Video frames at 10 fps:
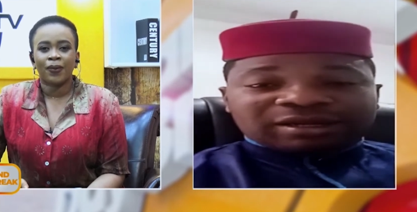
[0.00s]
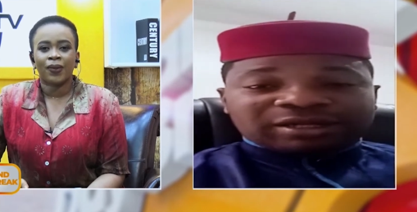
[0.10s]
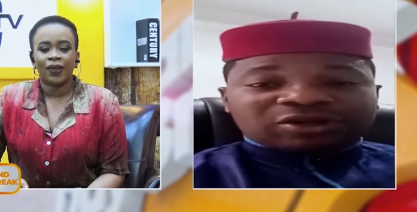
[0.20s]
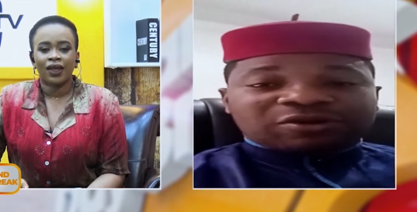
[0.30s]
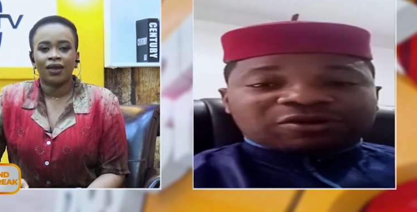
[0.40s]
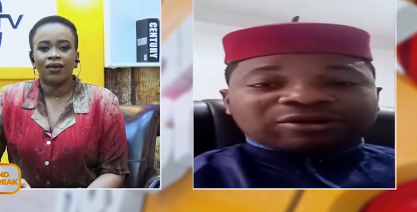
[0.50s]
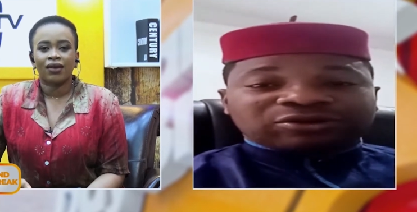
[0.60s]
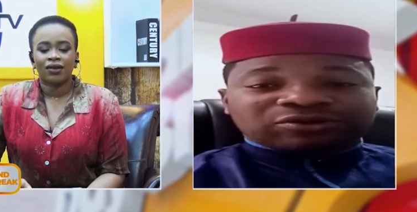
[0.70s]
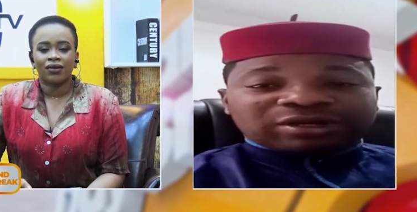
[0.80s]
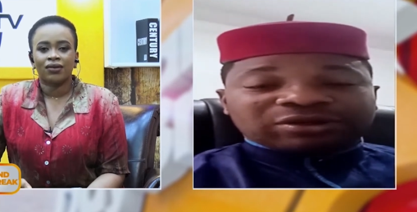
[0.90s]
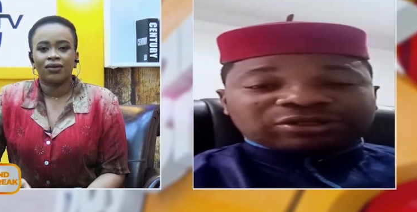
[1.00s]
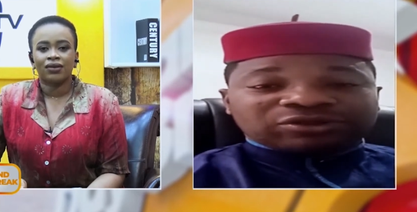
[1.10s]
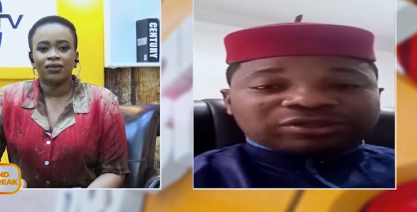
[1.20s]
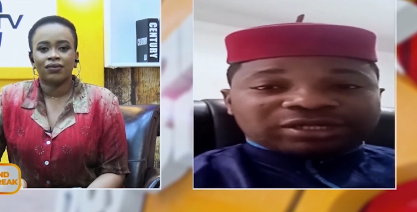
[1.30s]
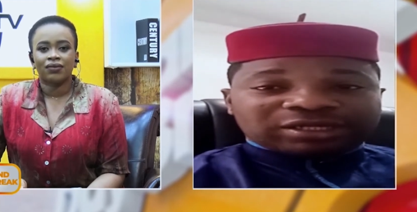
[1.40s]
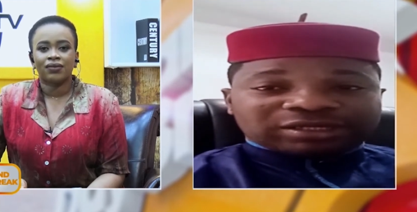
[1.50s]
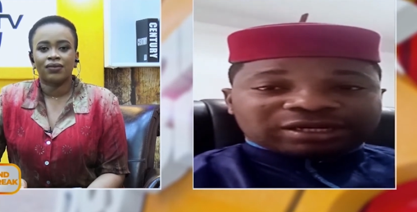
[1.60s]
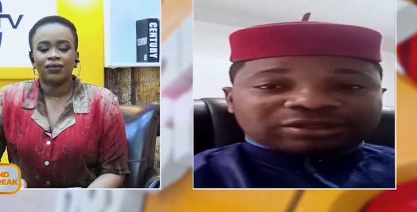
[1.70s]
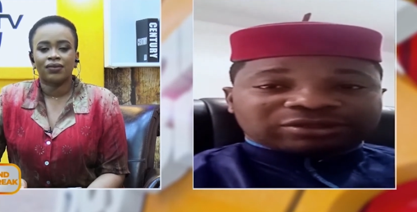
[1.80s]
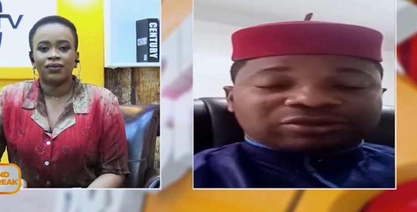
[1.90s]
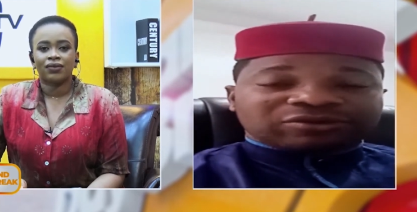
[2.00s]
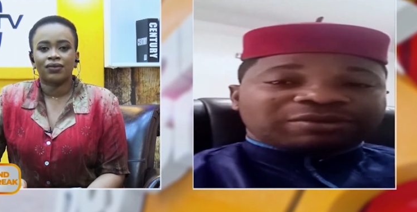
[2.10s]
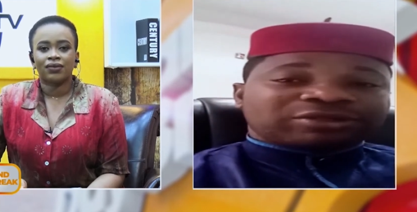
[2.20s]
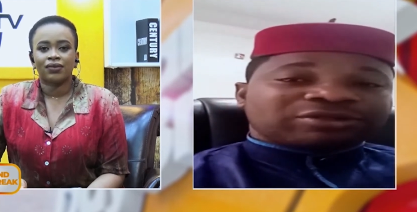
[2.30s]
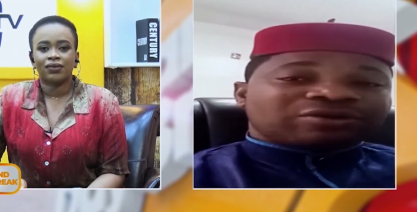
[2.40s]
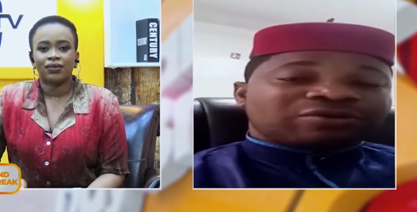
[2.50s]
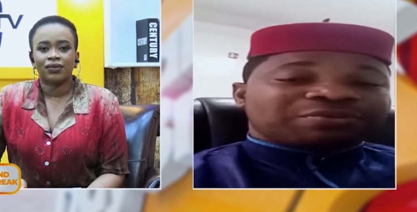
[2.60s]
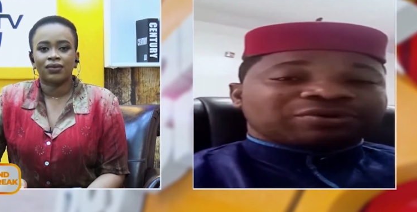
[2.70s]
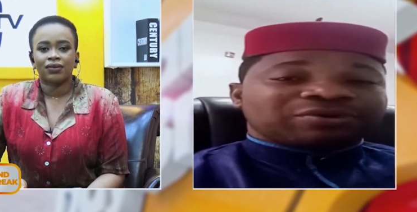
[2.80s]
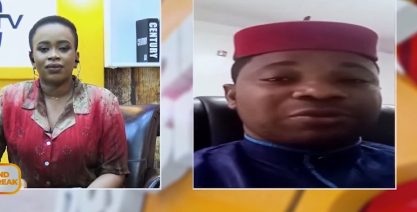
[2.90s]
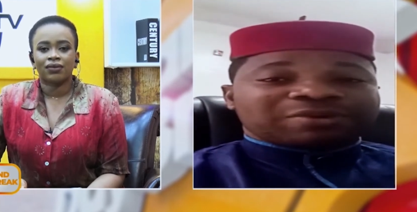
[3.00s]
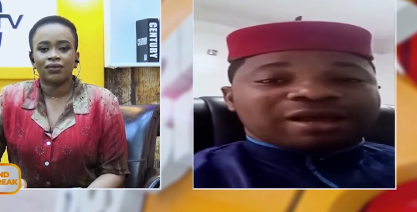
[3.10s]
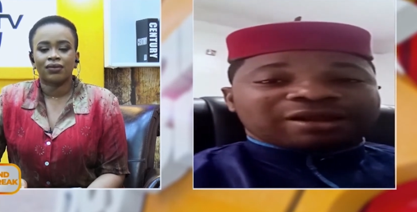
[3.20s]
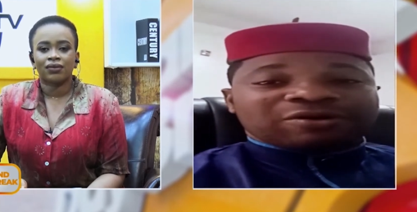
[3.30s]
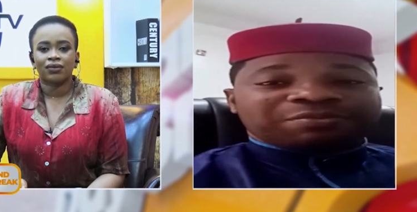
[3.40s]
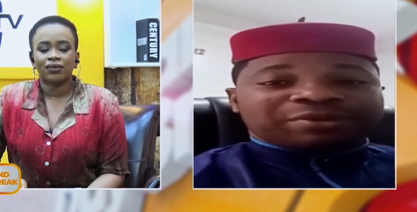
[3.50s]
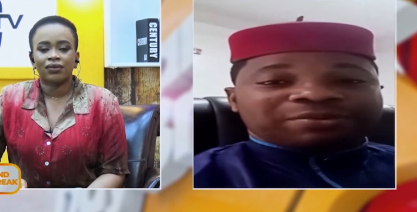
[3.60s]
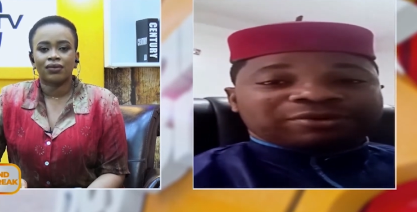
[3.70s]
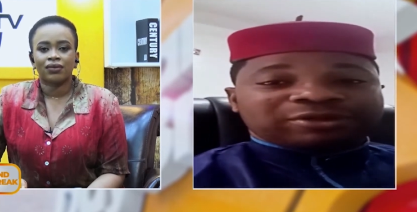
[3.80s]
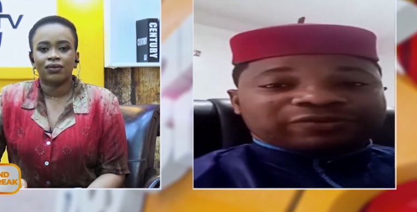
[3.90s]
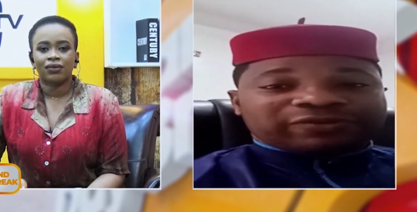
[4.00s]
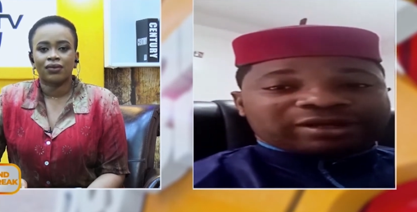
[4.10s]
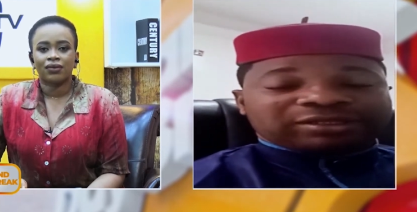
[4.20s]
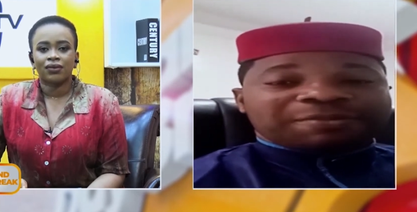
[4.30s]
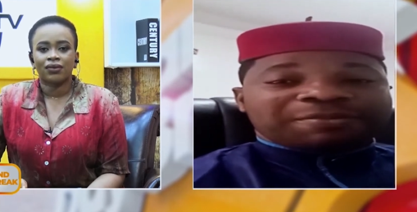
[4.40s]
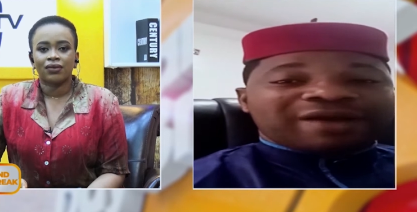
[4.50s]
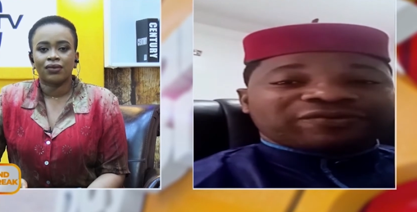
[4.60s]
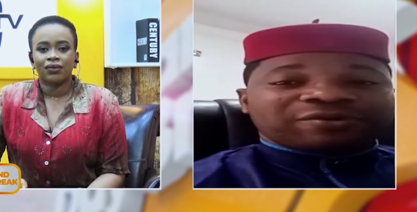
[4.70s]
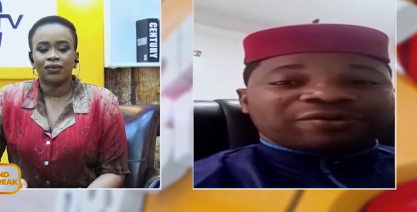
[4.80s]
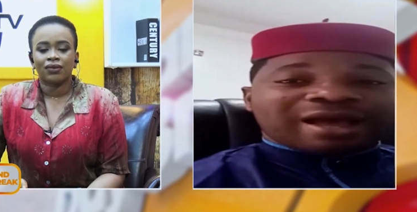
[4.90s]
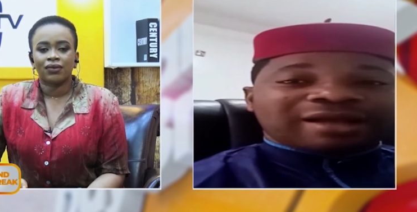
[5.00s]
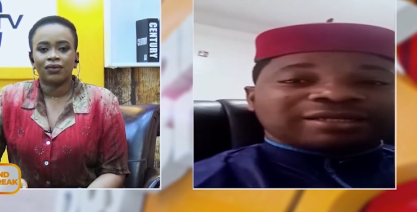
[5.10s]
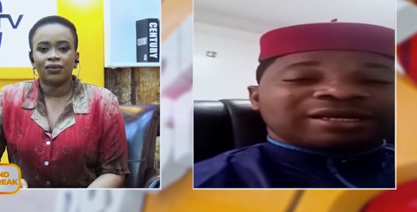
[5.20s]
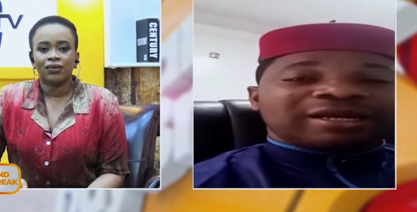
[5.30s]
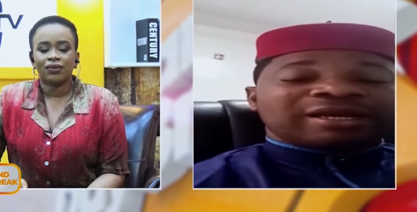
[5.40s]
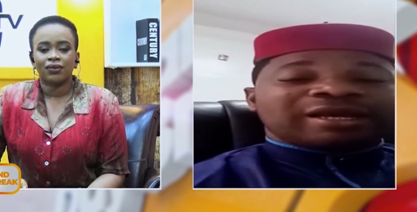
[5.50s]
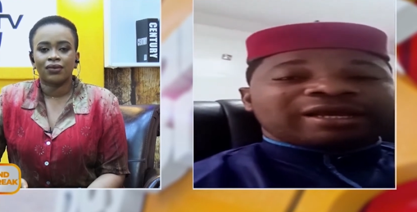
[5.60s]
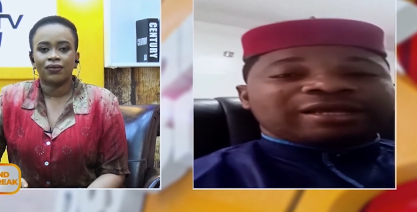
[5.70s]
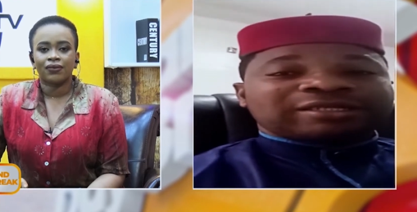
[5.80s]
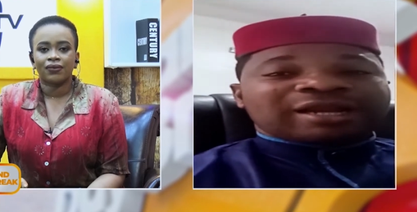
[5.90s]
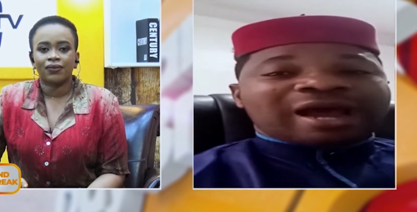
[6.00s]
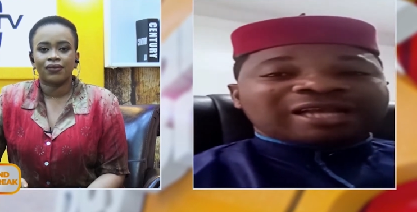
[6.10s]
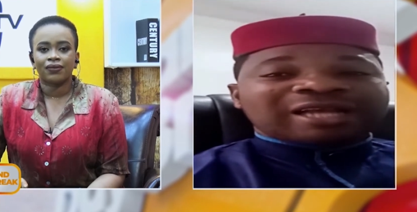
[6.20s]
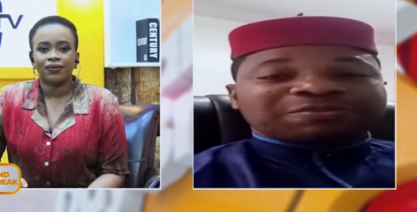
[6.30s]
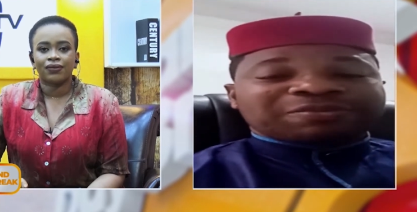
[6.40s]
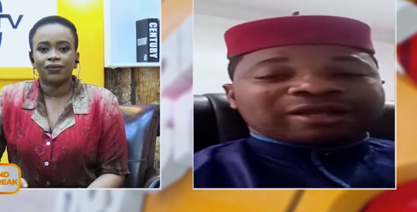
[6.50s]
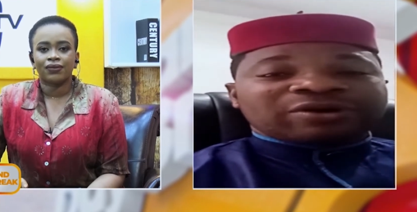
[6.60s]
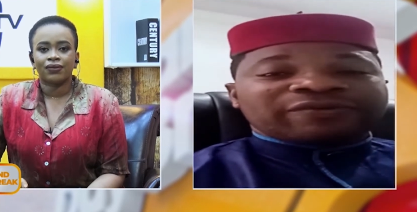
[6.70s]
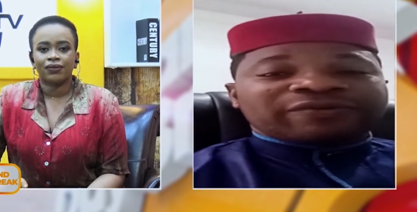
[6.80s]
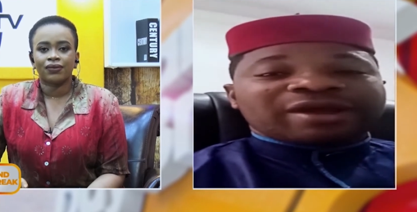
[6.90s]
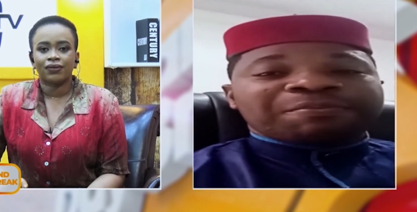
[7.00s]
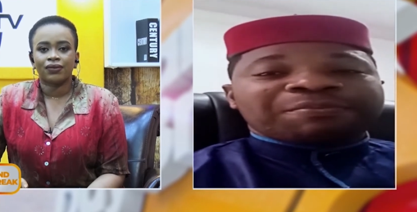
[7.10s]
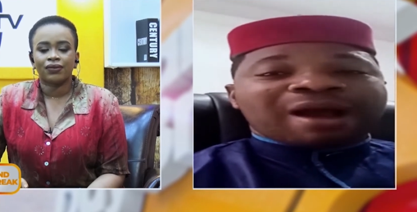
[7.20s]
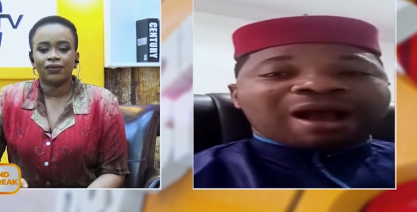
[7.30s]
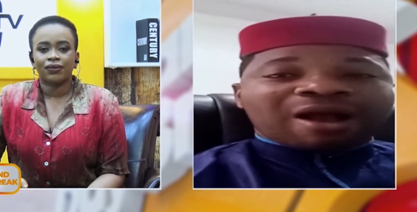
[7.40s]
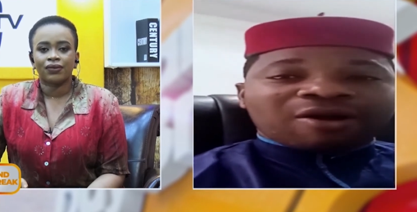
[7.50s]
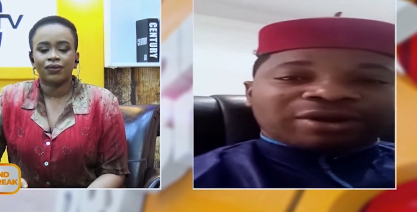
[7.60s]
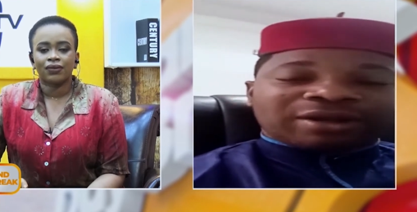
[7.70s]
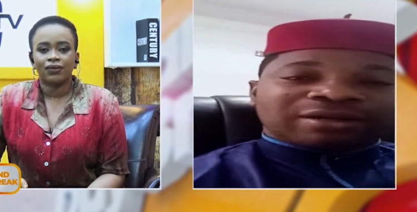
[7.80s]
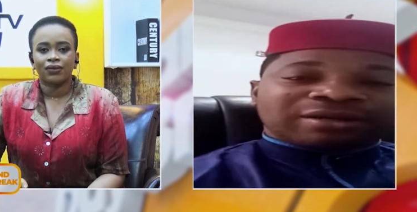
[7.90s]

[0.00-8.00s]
Speaker 1: It's all about doing your due diligence to make sure you put a smile on people's face. Apart from that, it's an aspect of empowering